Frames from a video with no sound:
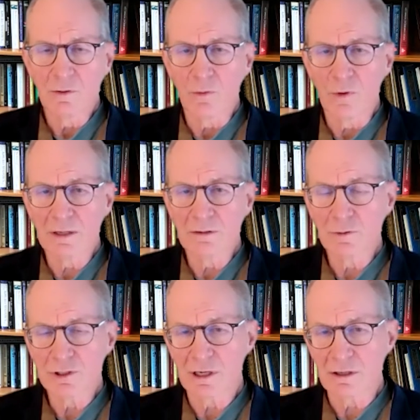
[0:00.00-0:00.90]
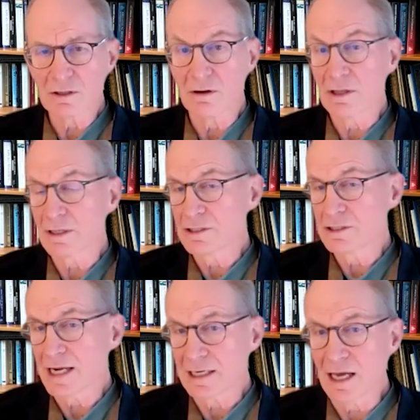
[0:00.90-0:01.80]
One, which I'll call the
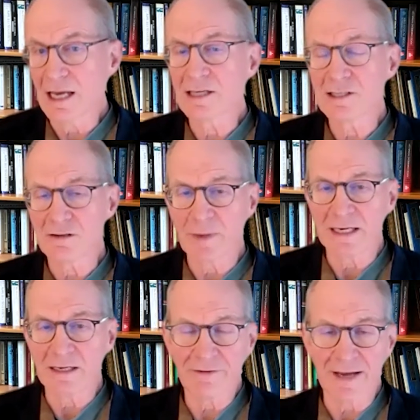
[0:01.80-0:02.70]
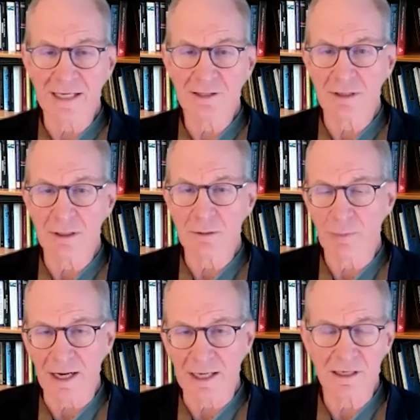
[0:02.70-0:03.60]
technology of manufacturing,
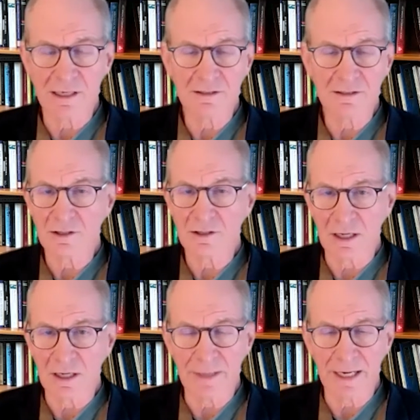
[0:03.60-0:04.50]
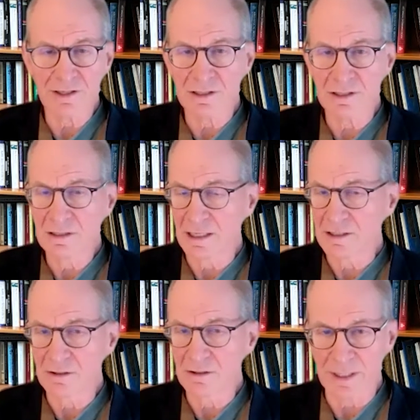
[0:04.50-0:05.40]
processes, automation.
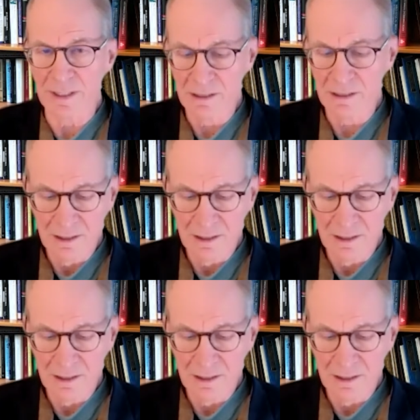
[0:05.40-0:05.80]
It could be